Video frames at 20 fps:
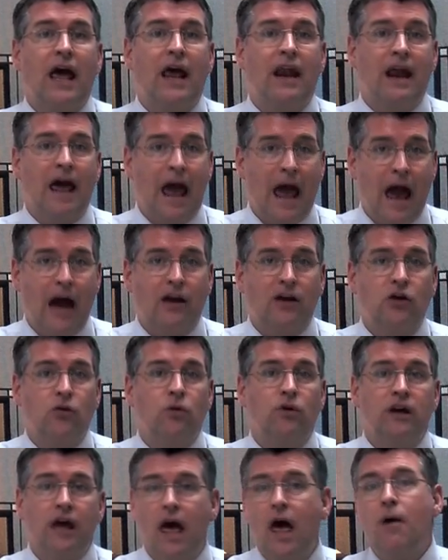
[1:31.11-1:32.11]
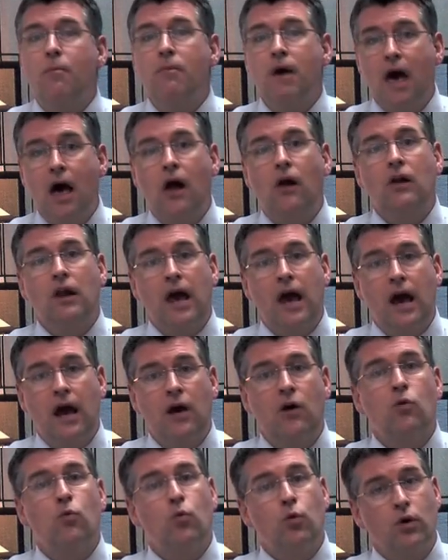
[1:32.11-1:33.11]
an accurate
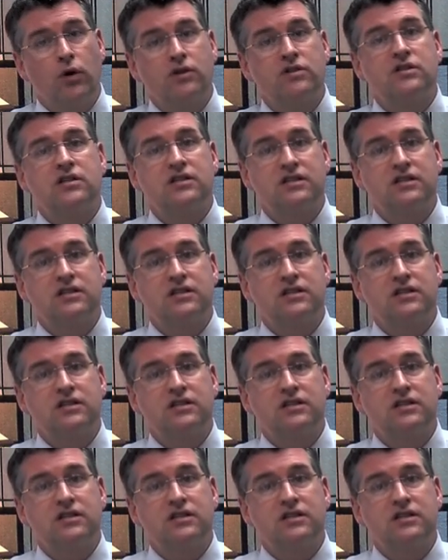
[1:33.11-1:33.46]
MLA works